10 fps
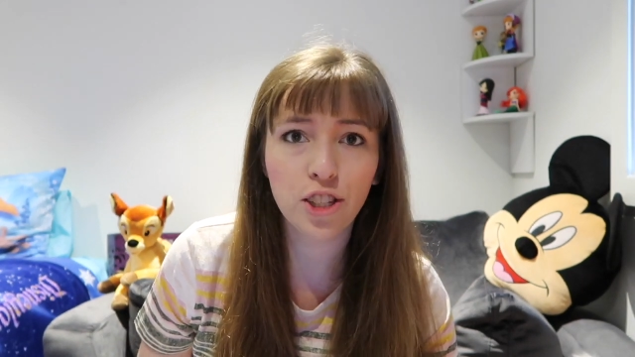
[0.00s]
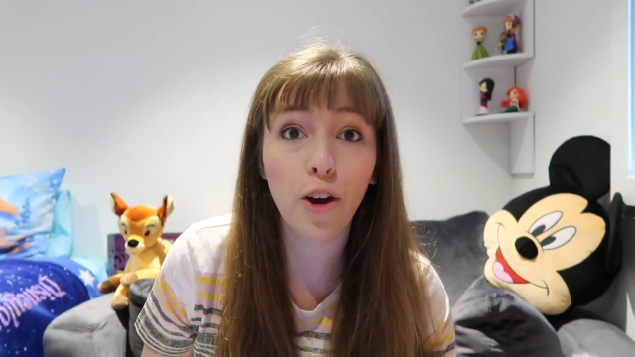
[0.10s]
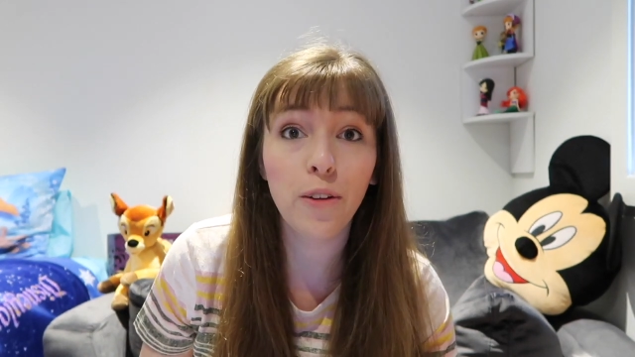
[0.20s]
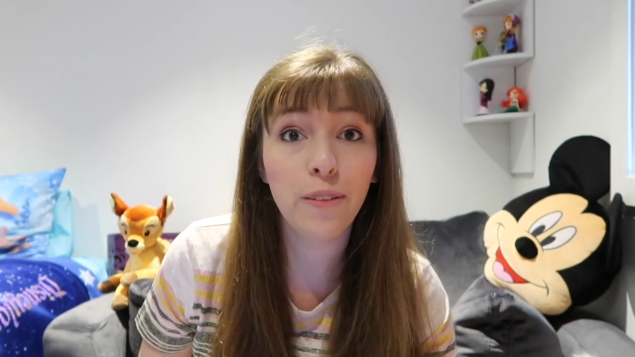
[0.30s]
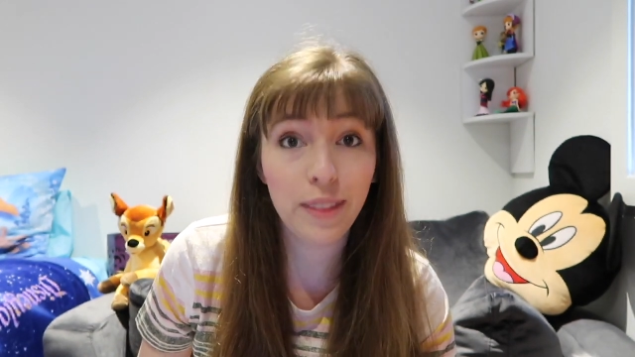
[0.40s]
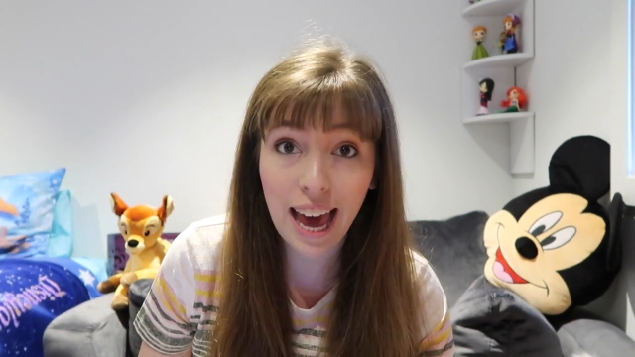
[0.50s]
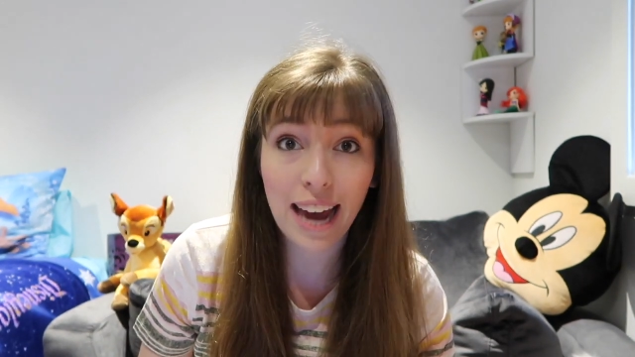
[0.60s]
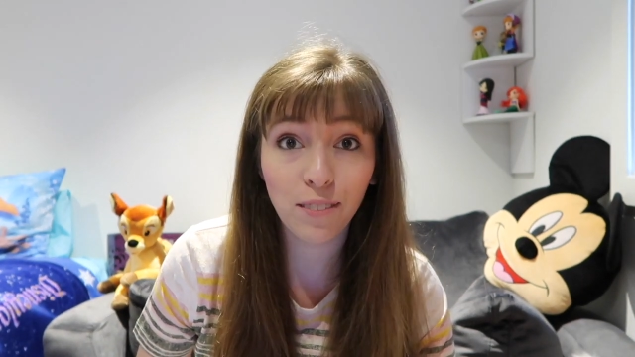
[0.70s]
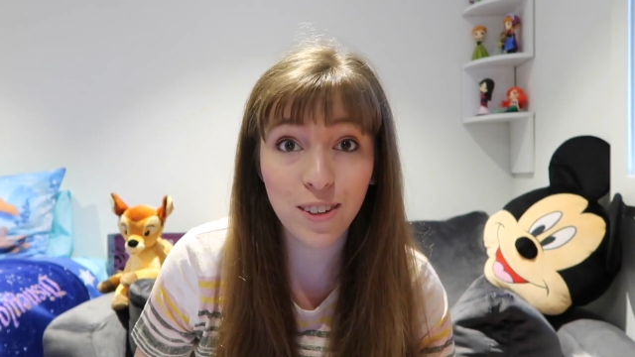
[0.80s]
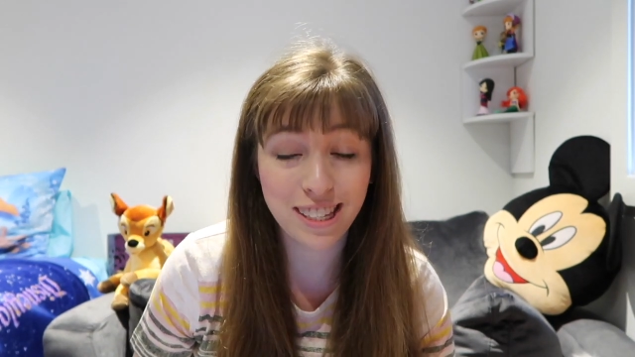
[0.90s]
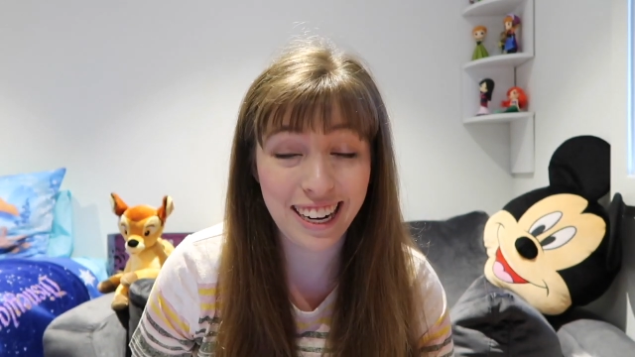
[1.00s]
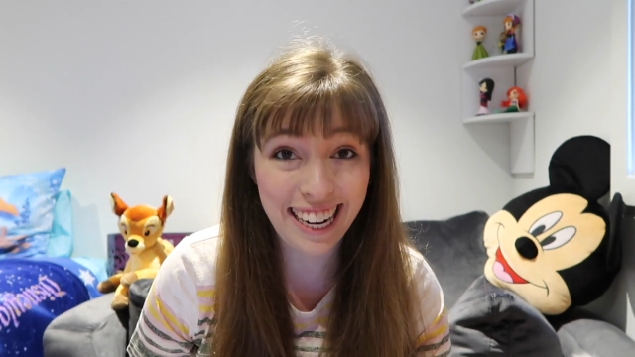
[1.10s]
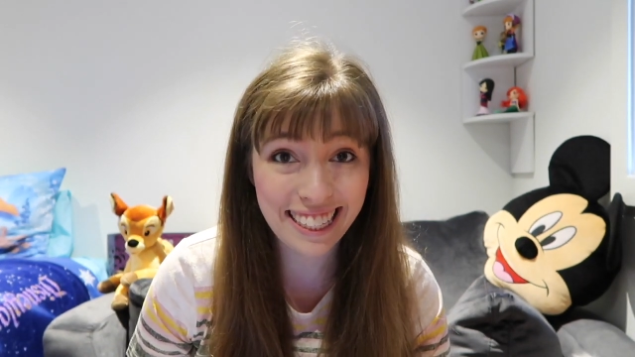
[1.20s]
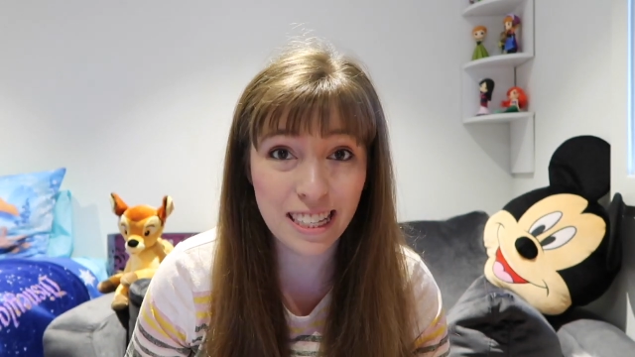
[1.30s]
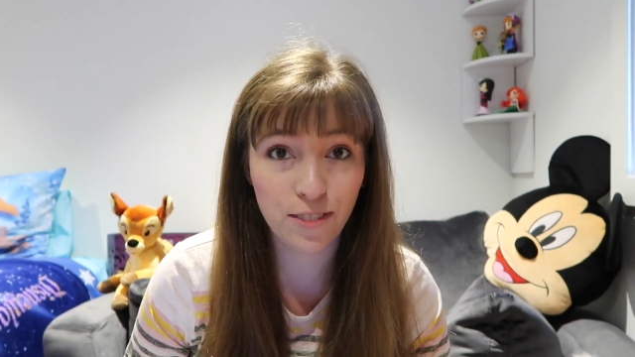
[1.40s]
So the animals that are
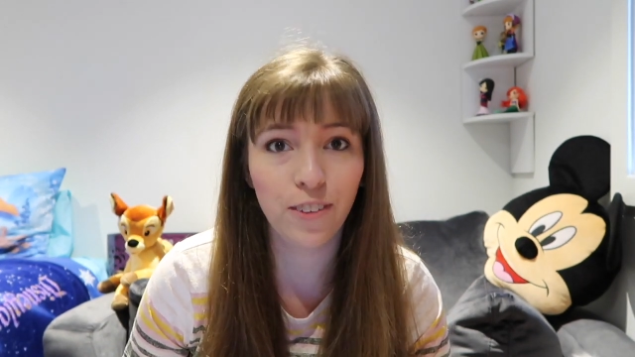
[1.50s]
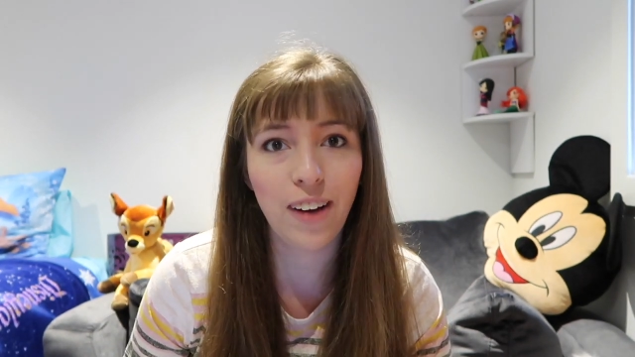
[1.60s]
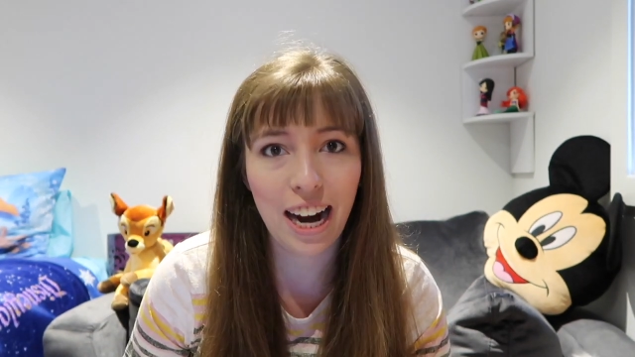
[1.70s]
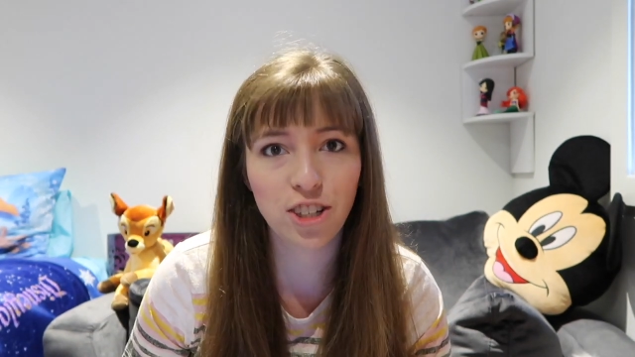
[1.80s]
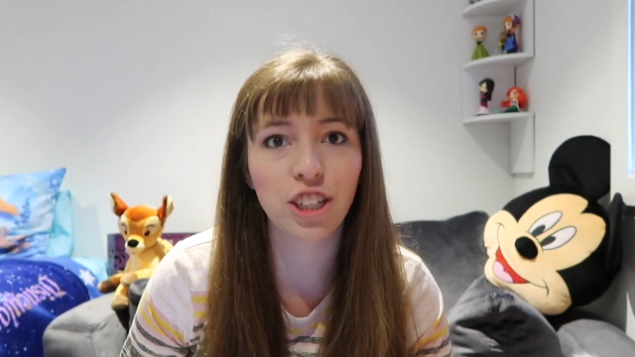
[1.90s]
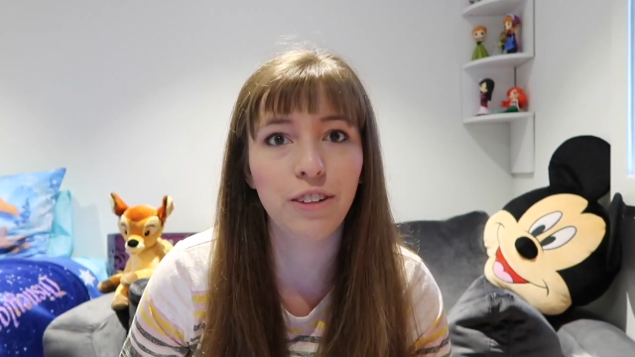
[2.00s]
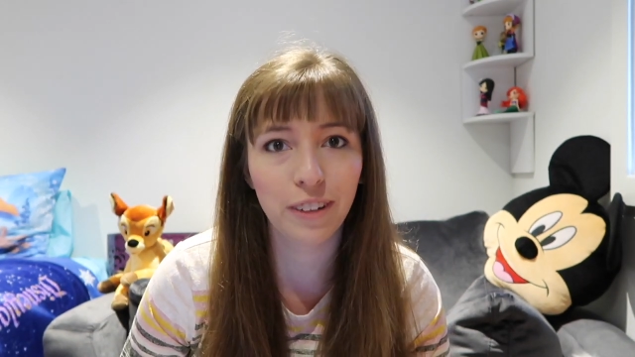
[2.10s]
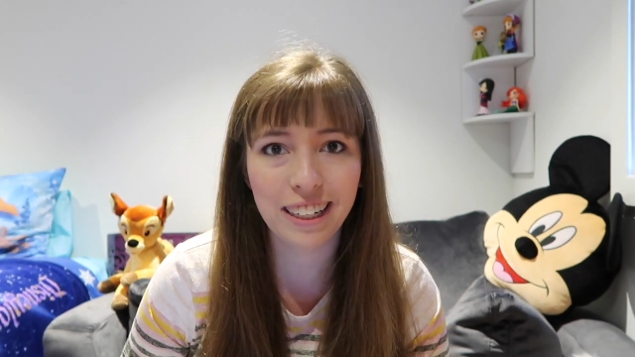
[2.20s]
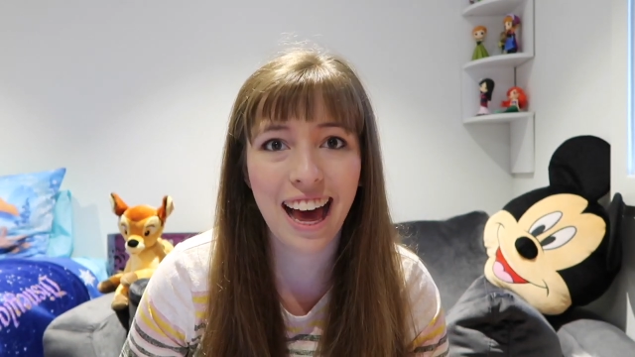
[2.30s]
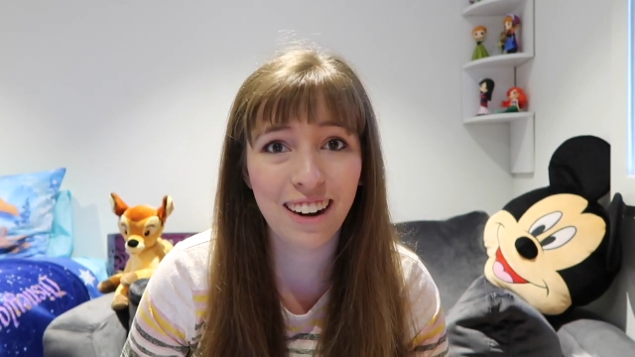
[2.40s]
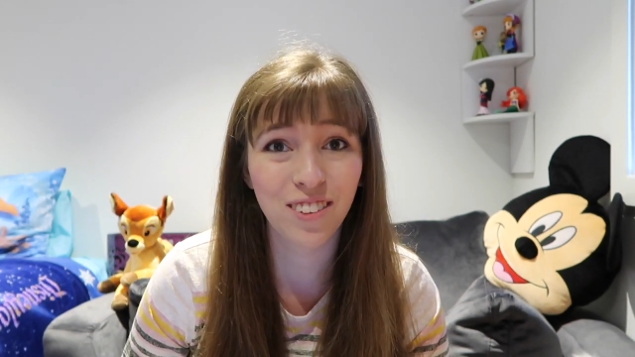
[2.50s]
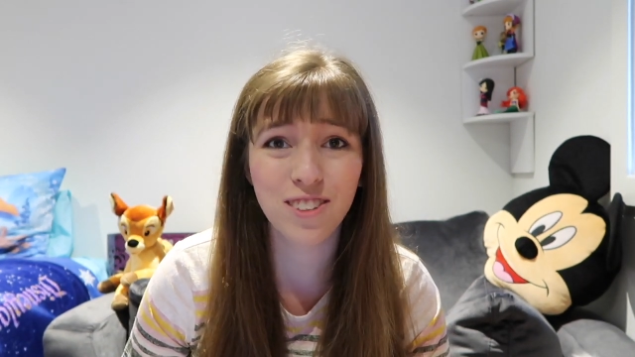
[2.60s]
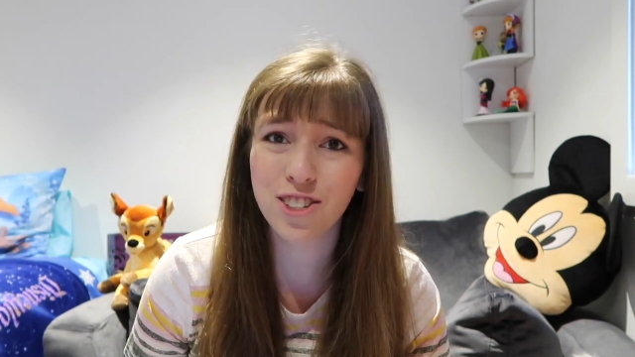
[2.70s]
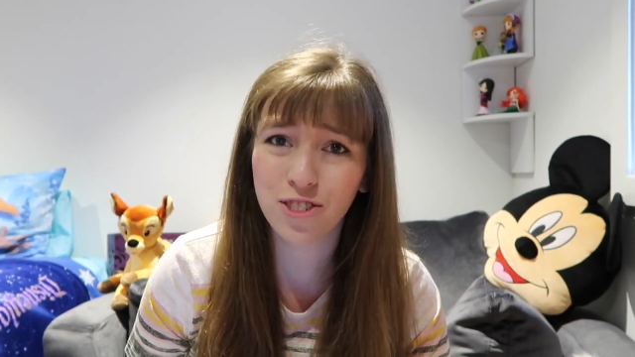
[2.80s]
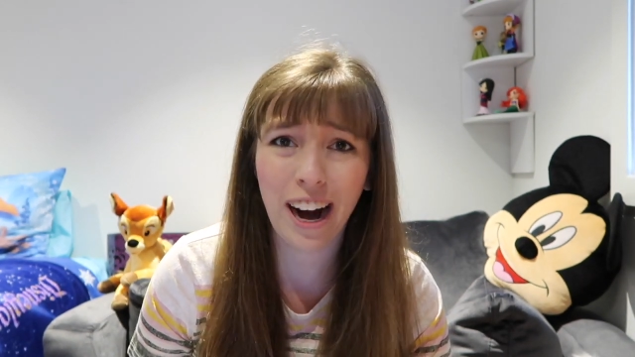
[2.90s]
in this film are actually real
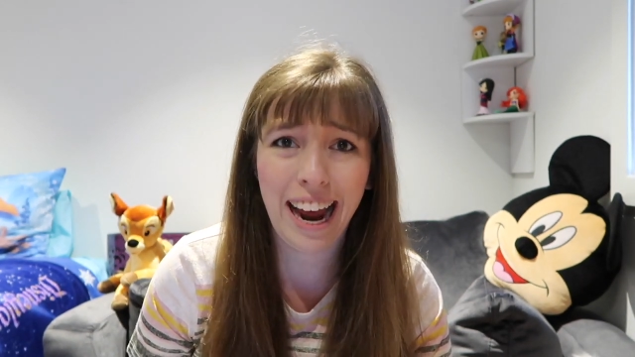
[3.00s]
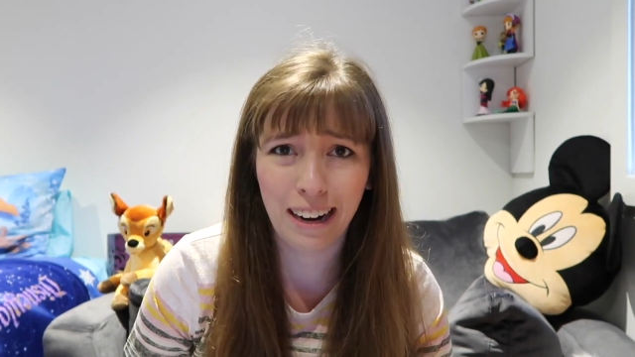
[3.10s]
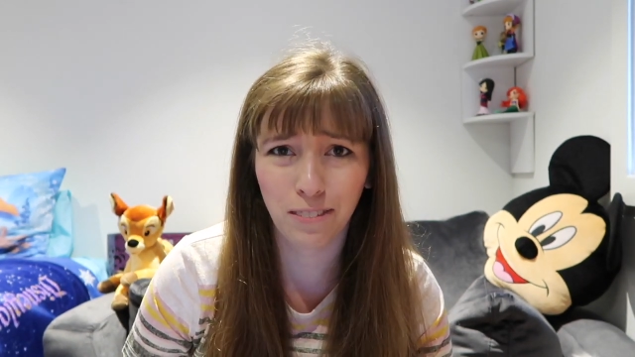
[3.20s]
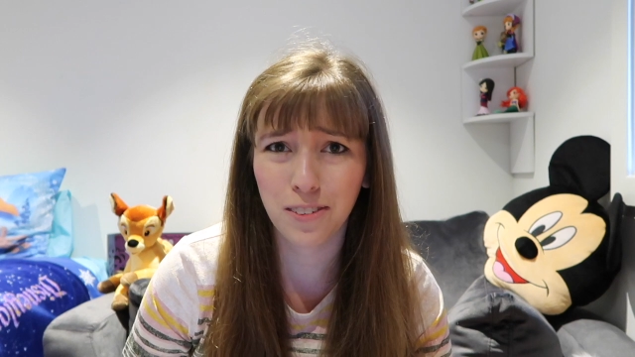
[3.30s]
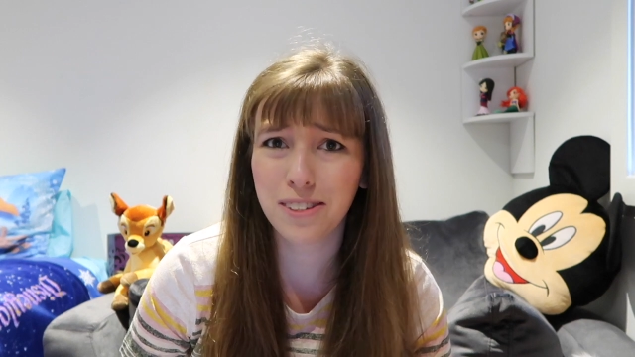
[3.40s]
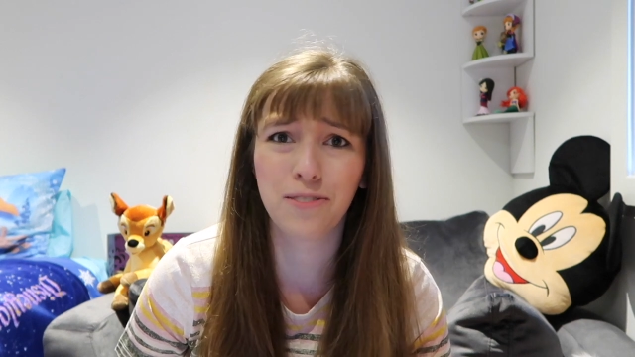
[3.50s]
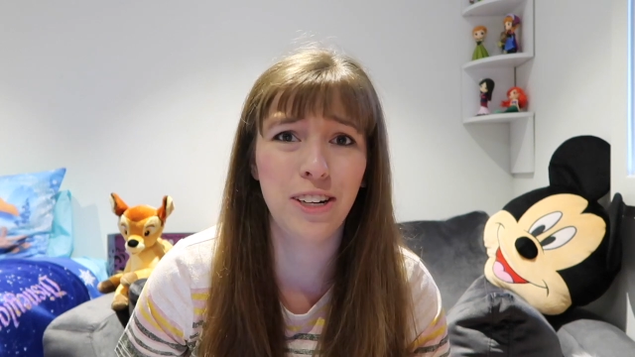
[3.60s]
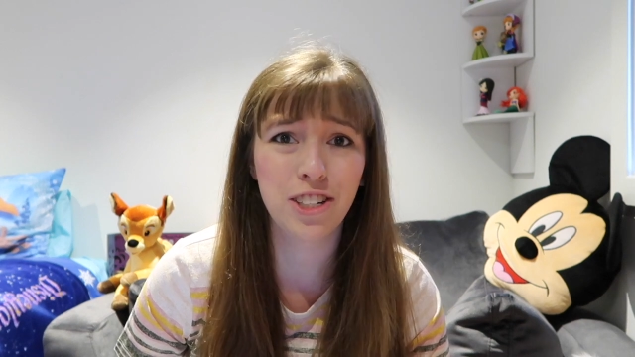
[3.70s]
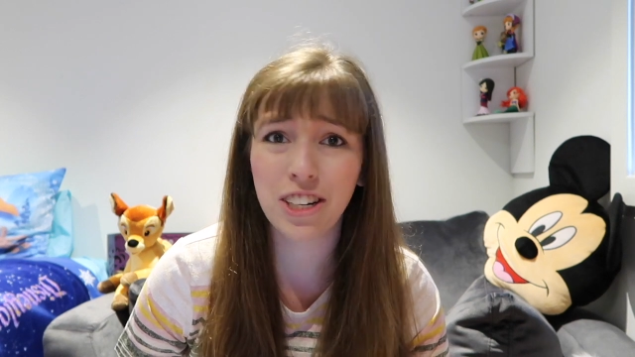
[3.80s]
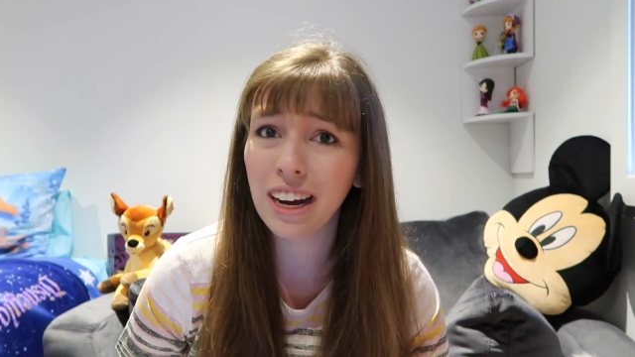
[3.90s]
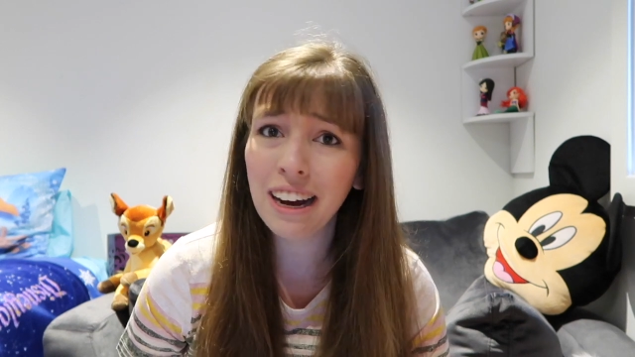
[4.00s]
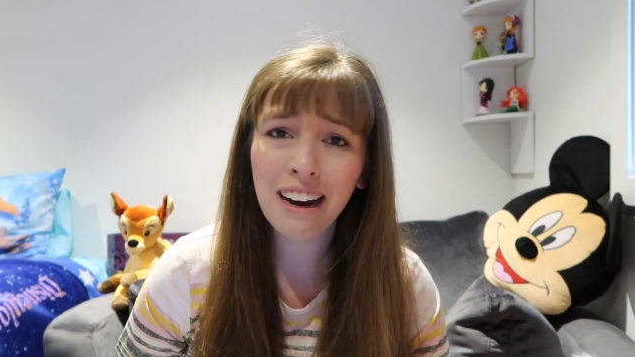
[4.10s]
animals, stray animals, which